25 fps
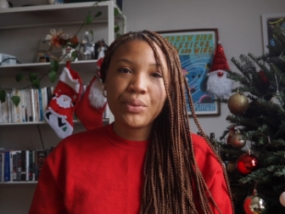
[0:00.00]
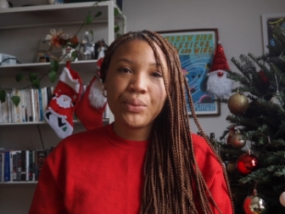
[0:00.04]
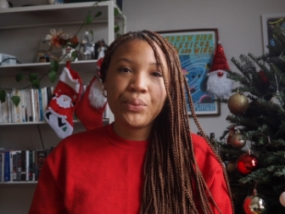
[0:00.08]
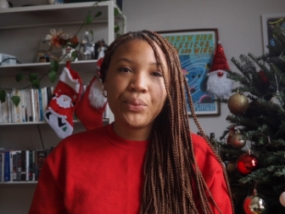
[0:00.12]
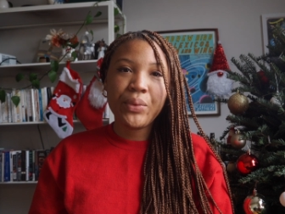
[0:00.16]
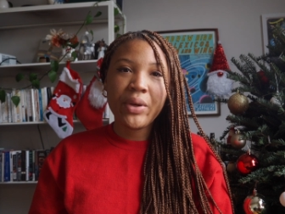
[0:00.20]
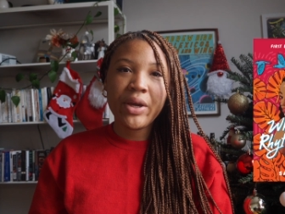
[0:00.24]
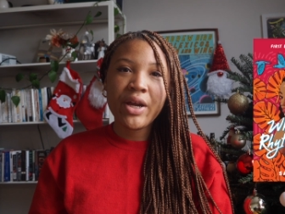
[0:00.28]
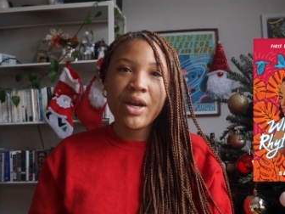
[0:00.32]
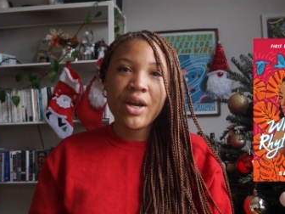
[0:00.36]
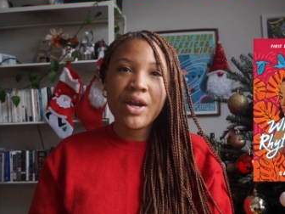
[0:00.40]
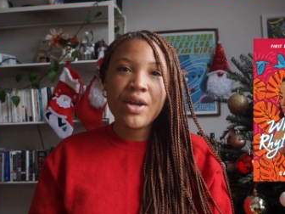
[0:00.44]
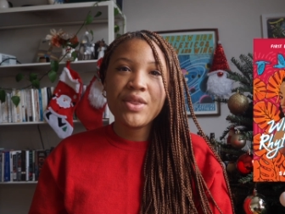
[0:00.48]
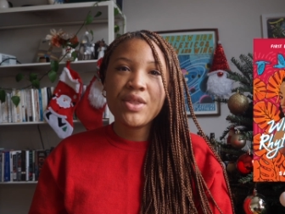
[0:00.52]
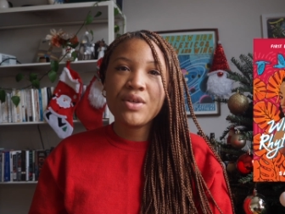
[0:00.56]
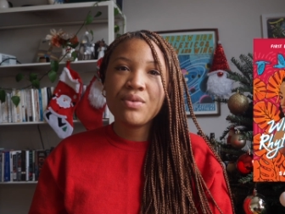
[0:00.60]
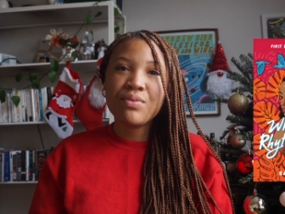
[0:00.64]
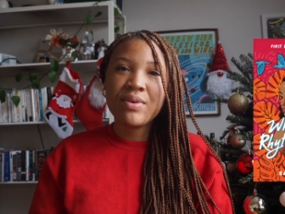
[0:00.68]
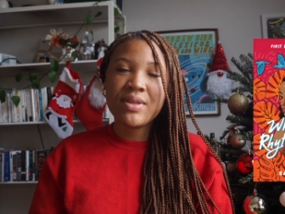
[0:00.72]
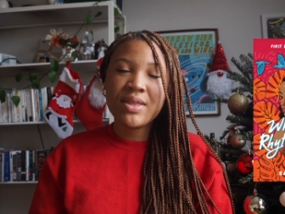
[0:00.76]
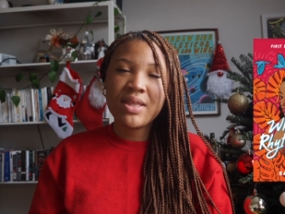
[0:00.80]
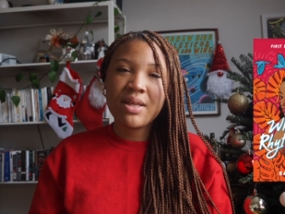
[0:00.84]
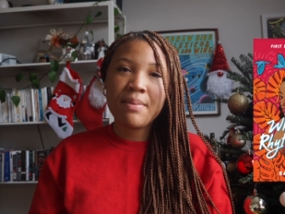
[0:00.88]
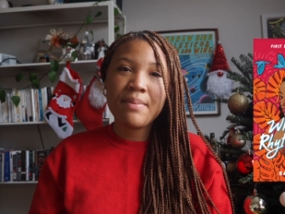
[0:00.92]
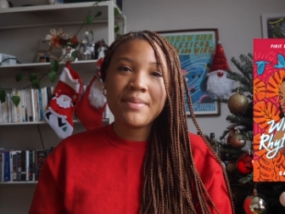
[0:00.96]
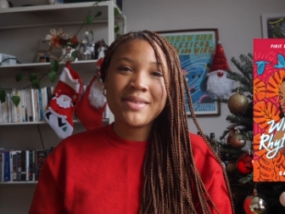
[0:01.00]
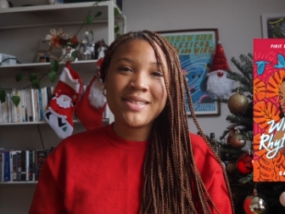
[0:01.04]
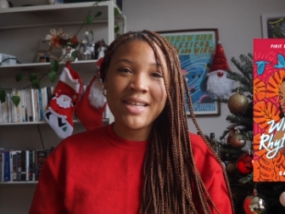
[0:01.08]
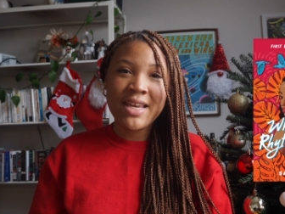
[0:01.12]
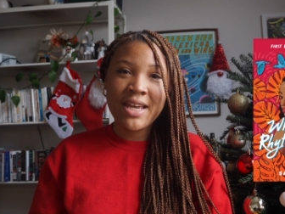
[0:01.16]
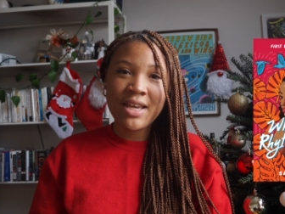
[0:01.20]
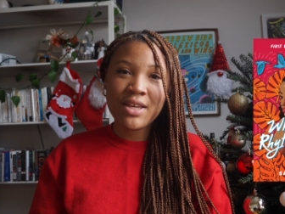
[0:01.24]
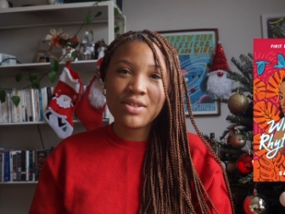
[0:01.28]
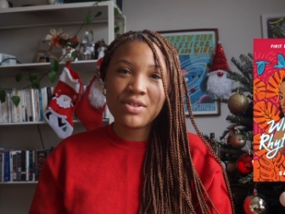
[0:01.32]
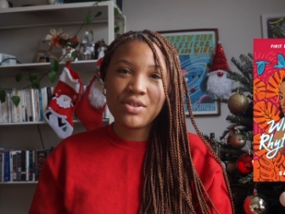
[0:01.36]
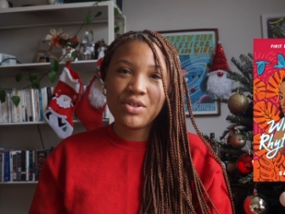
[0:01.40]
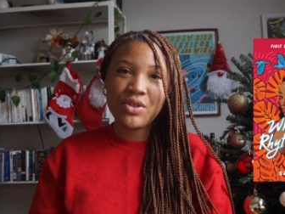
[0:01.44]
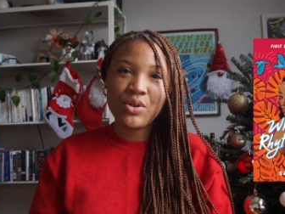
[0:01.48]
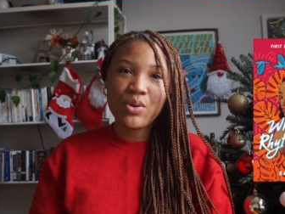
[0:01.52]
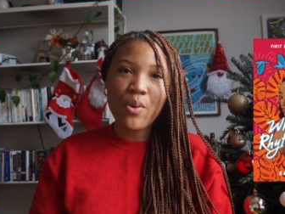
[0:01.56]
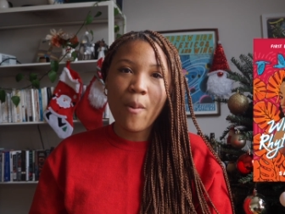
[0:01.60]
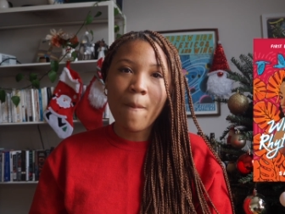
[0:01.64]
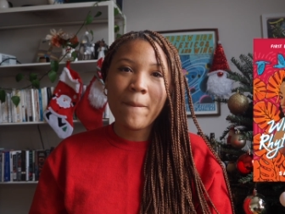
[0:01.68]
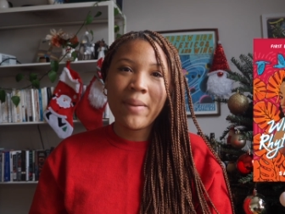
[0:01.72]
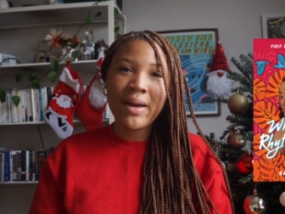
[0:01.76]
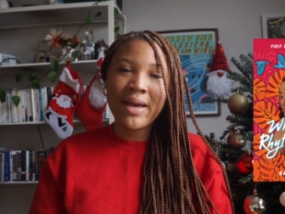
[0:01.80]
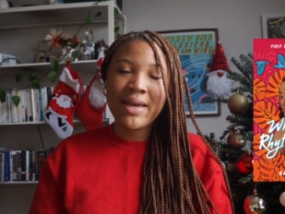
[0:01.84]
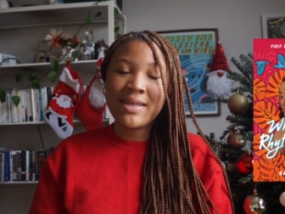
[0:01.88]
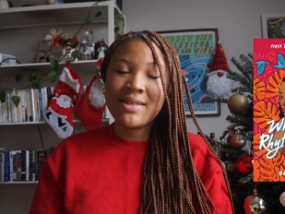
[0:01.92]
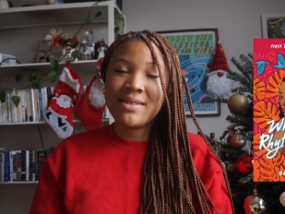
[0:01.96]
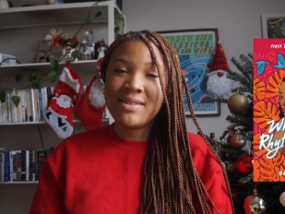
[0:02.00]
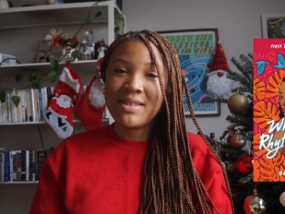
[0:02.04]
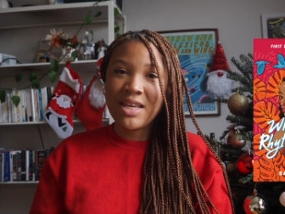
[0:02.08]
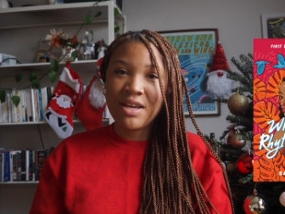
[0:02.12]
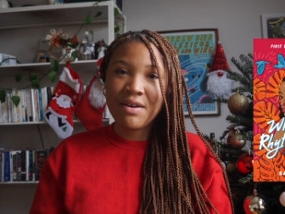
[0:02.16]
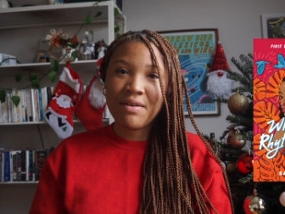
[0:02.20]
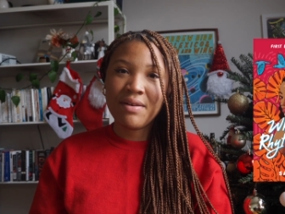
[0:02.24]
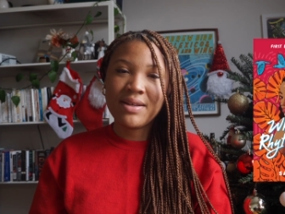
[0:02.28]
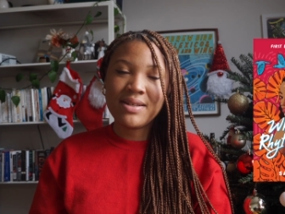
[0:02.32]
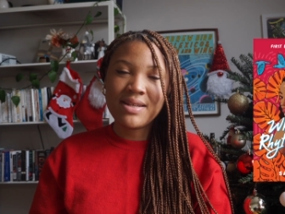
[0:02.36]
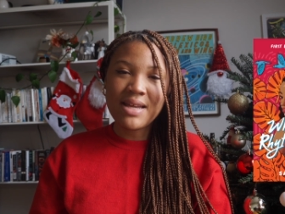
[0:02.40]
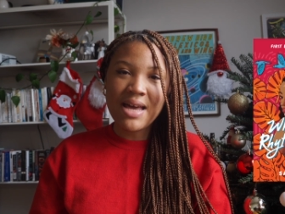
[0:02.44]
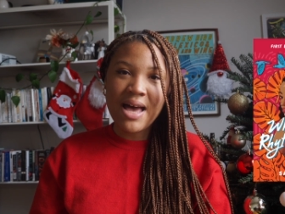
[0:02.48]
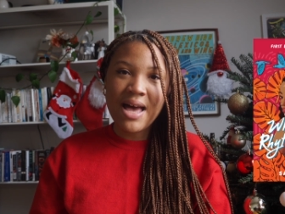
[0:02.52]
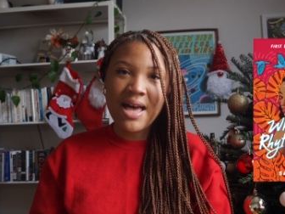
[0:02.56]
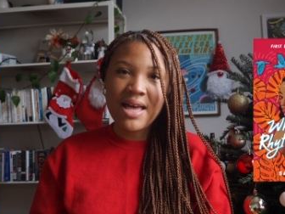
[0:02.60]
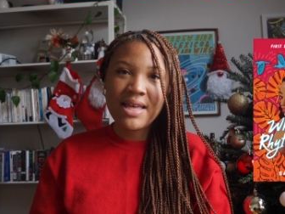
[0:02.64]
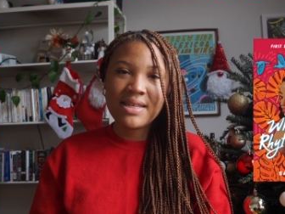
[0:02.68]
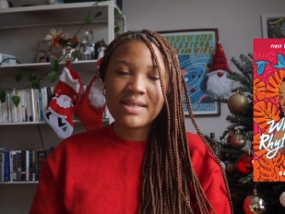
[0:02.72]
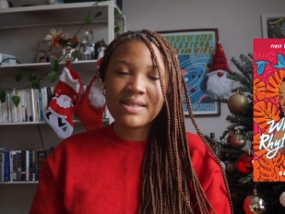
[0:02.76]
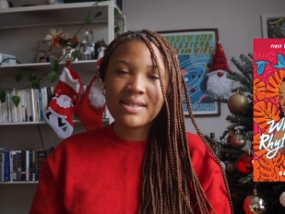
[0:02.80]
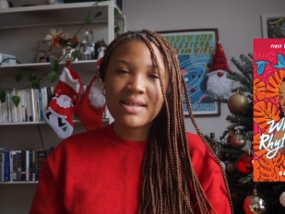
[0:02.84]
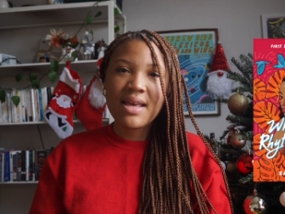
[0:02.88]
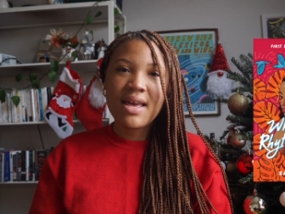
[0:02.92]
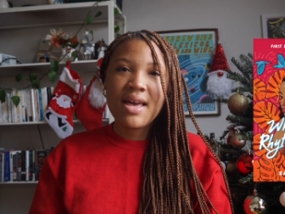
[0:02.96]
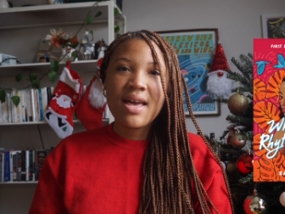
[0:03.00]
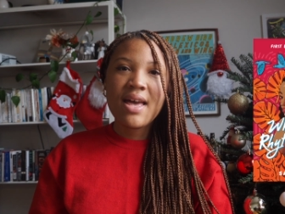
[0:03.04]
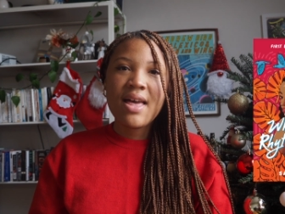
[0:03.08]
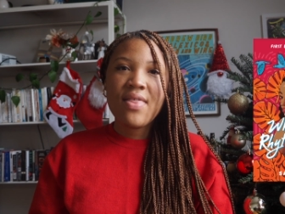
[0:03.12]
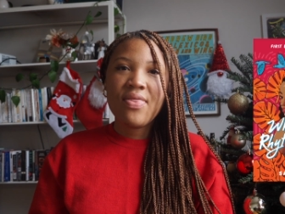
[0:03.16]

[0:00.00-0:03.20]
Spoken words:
Where the Rhythm Takes You by Sarah Das.